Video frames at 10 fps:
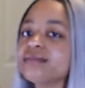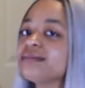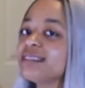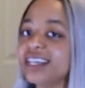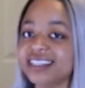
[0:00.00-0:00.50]

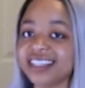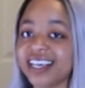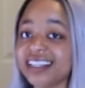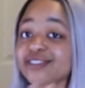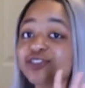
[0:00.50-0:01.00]

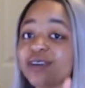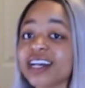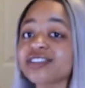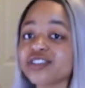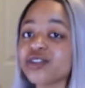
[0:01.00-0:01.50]
Listen,
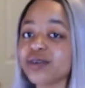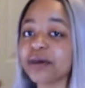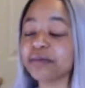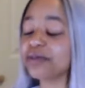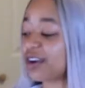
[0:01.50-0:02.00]
dress to
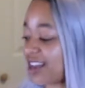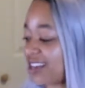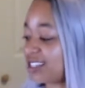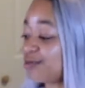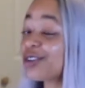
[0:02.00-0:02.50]

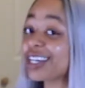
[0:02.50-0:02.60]
impress. We'll